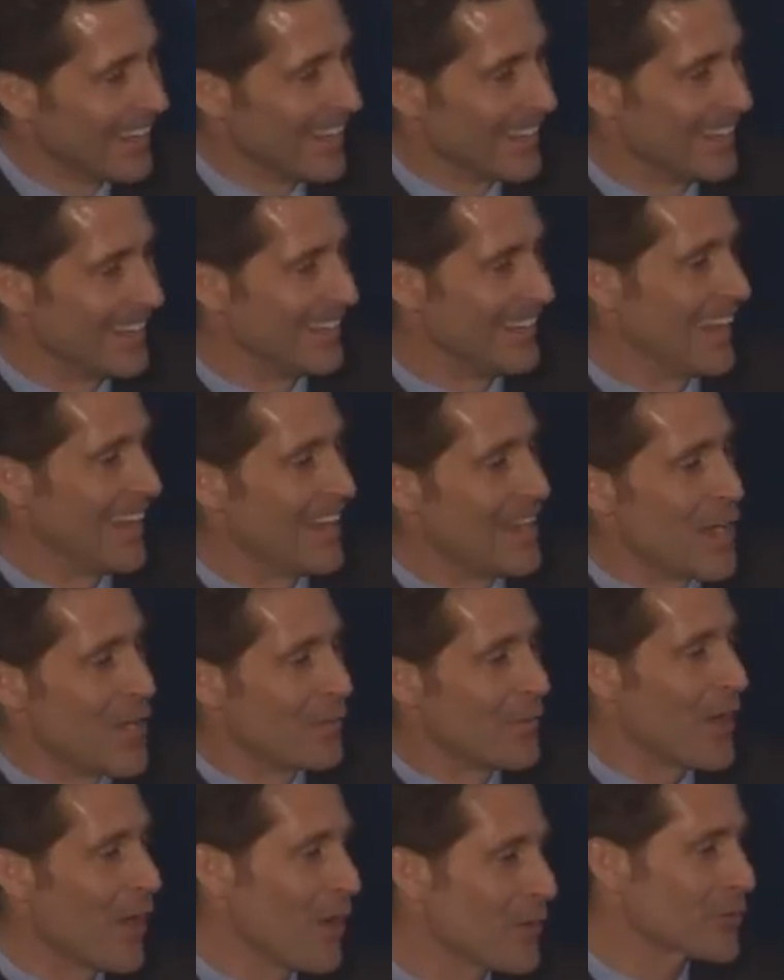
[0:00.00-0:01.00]

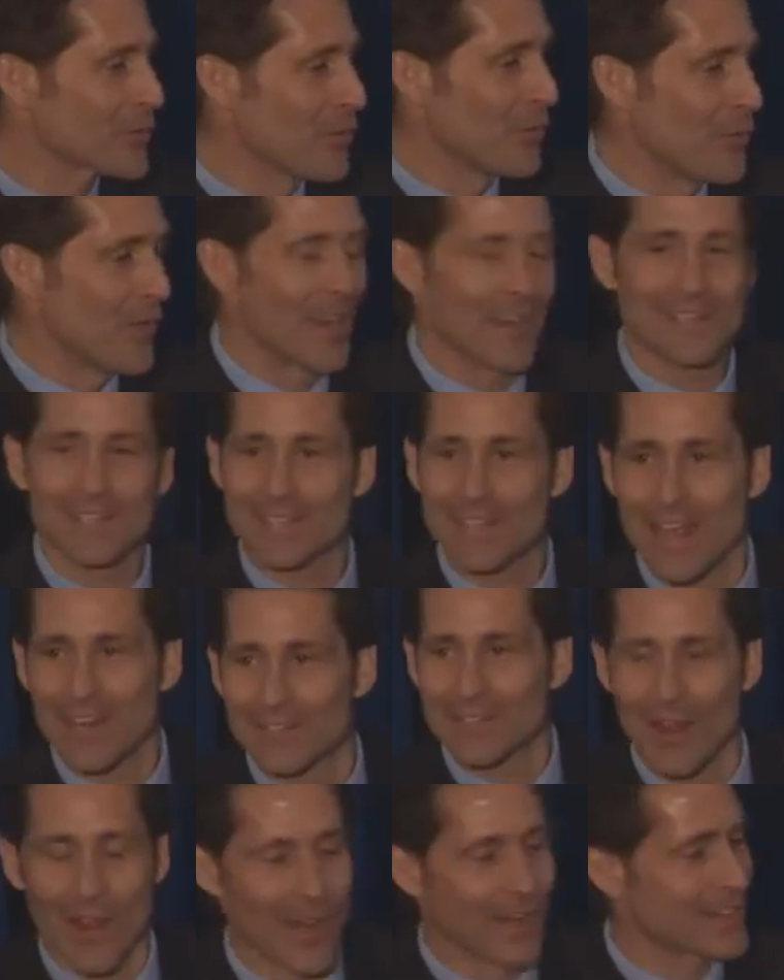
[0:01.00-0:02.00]
we also want to
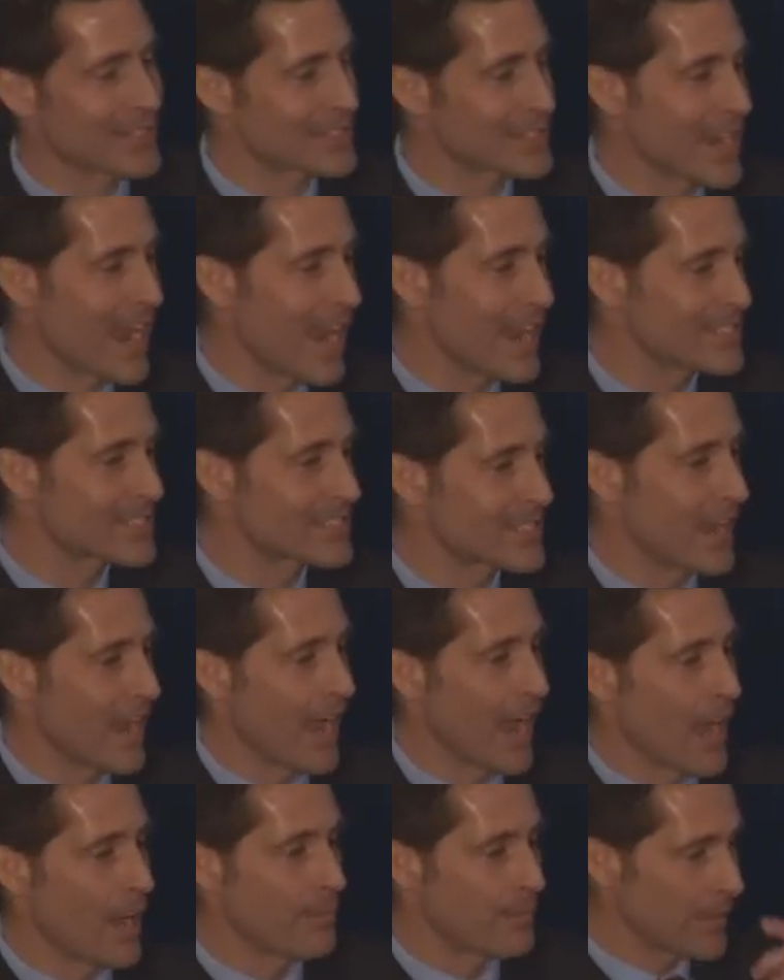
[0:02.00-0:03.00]
set targets, guys.
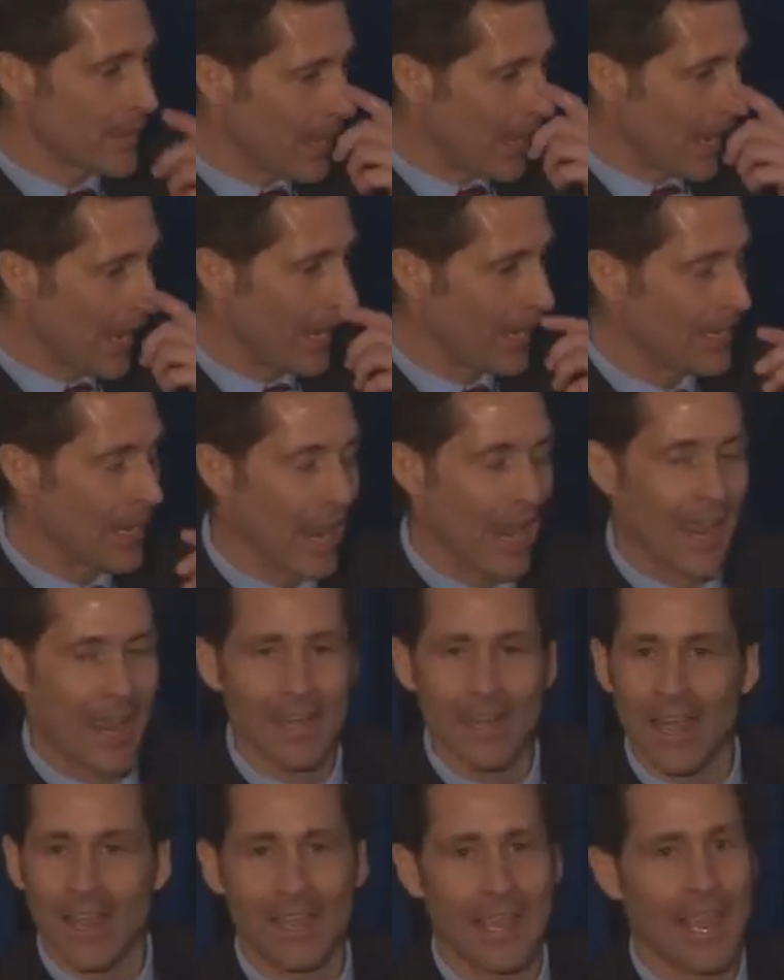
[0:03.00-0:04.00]

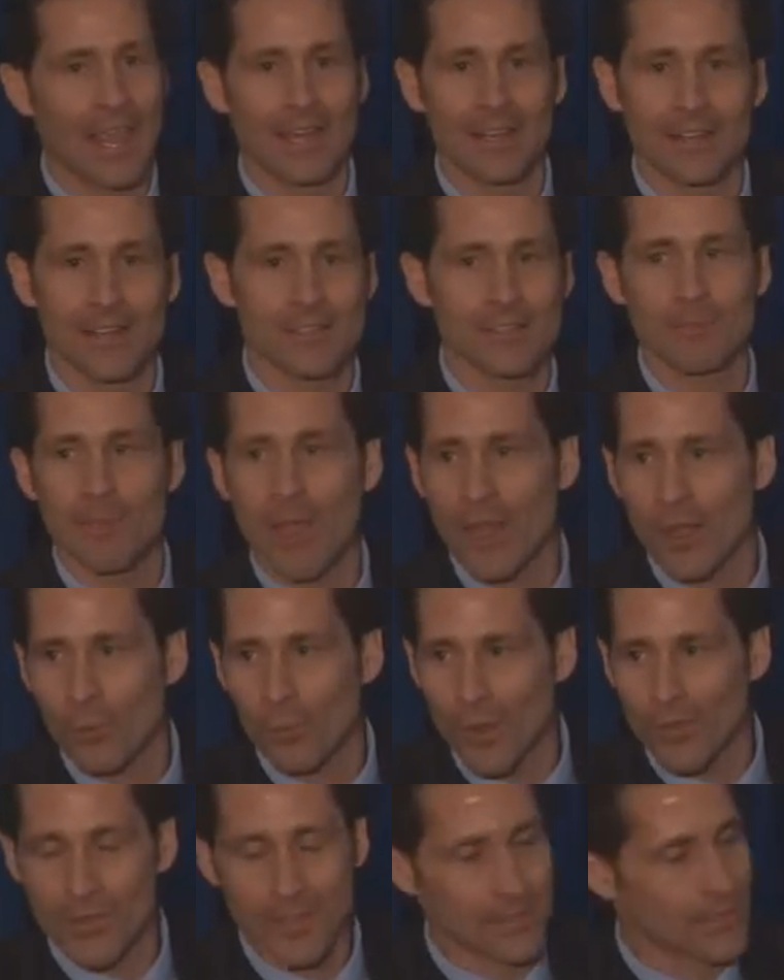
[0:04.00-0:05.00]
And again, it doesn't matter
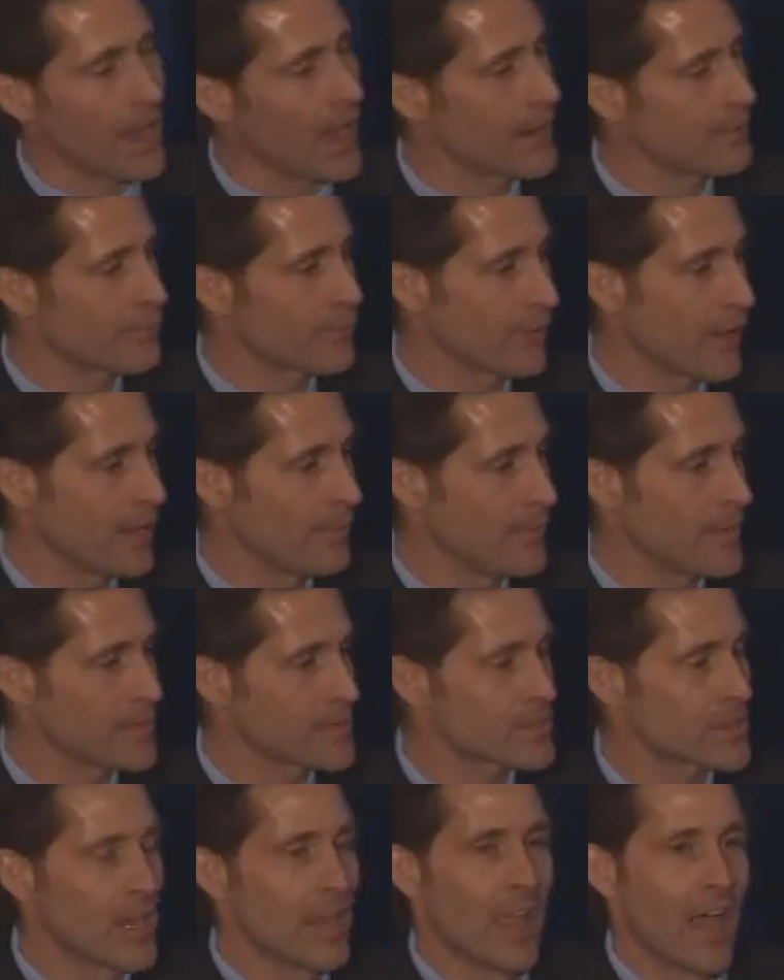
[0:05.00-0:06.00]
what the time frame
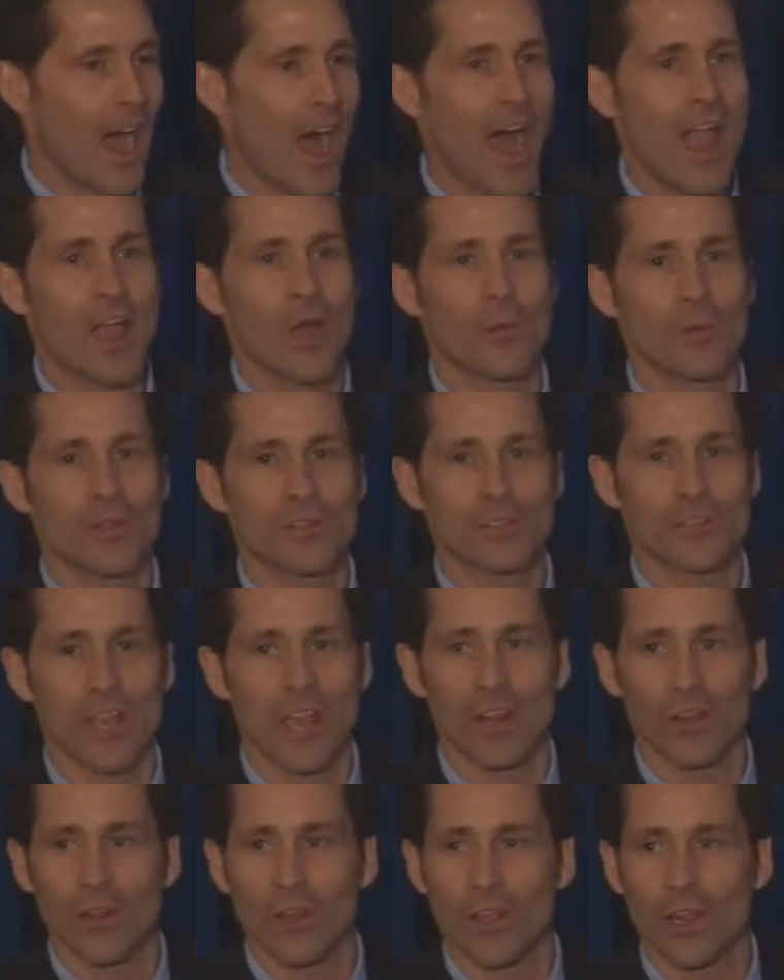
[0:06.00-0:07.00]
is. I always
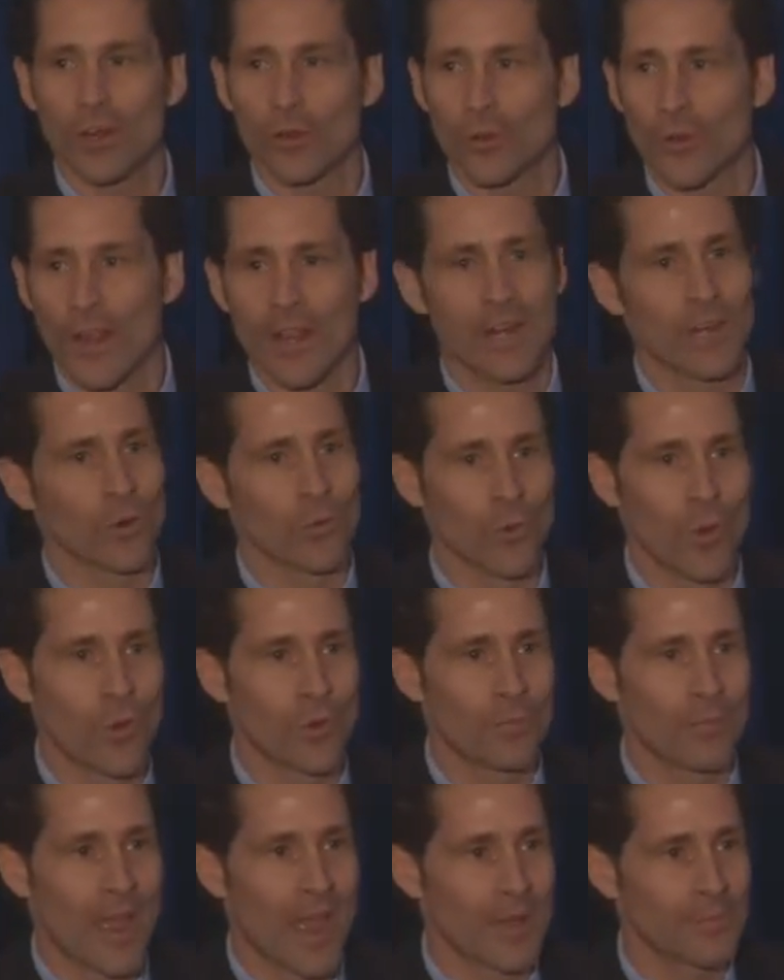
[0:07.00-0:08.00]
say, look at creating a
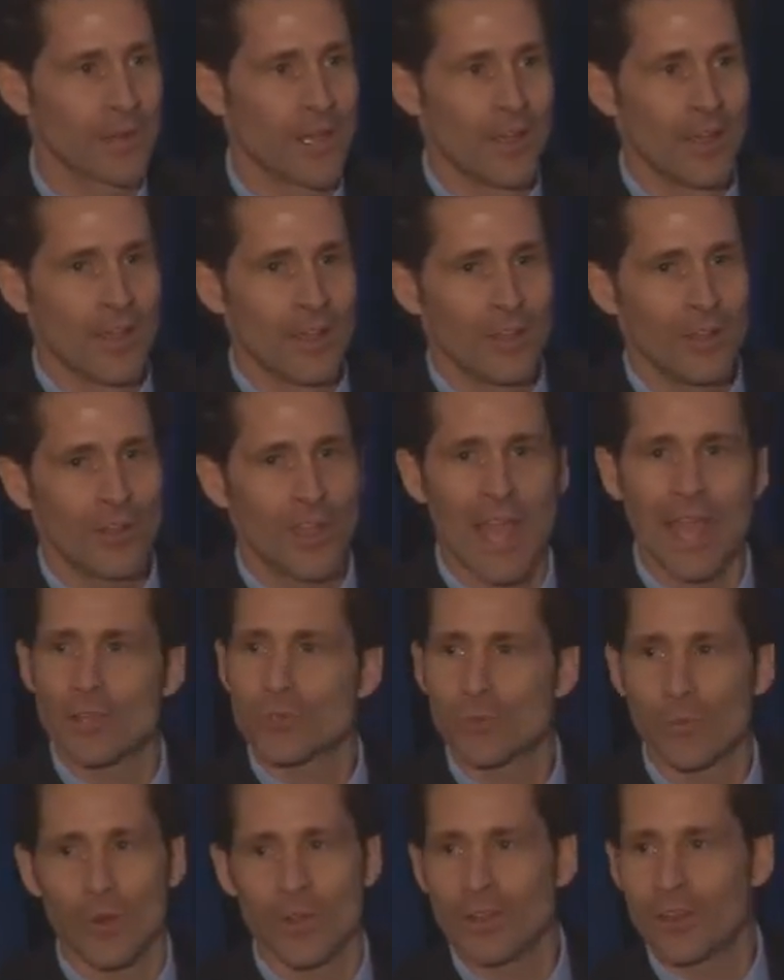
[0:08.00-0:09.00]
roadmap. You
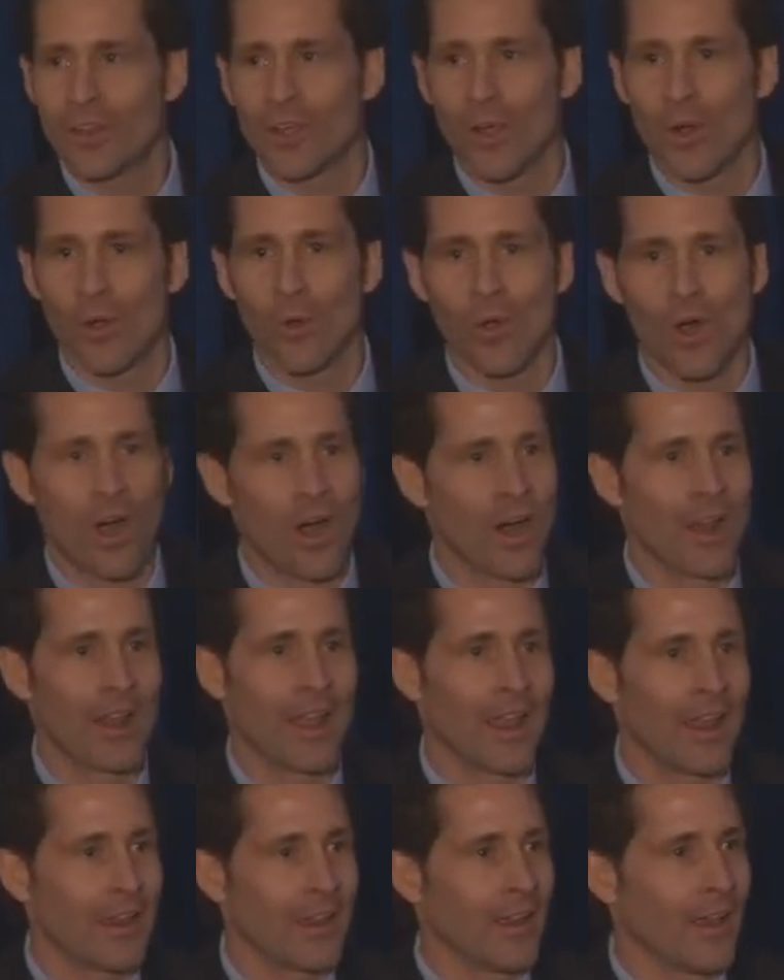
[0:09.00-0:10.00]
guys wouldn't go on
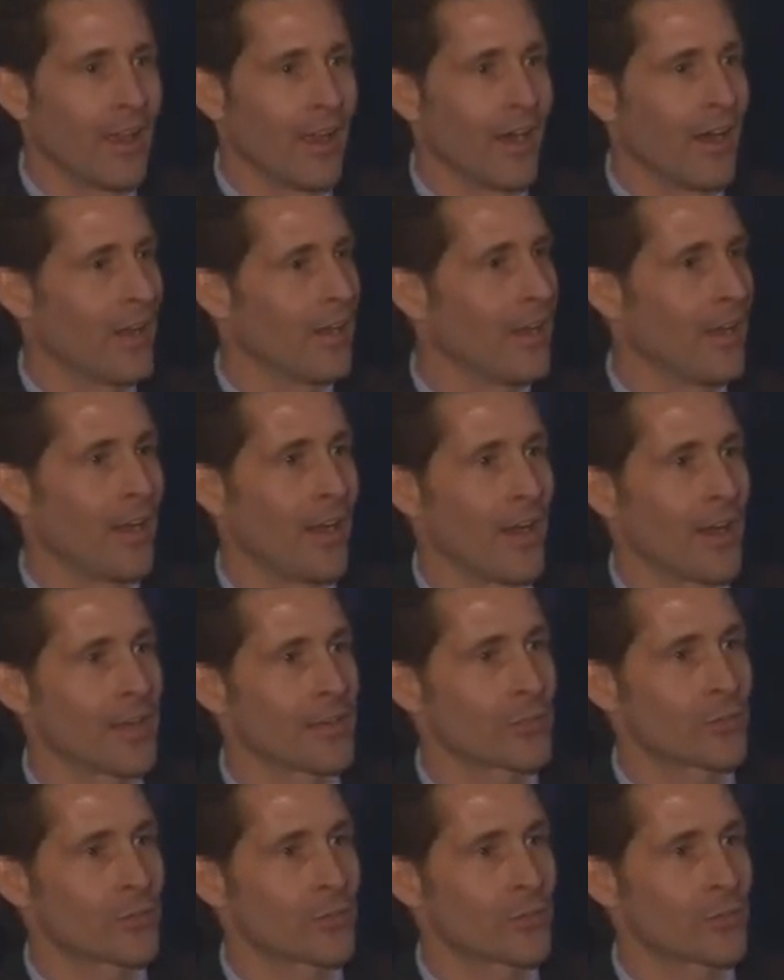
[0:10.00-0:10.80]
a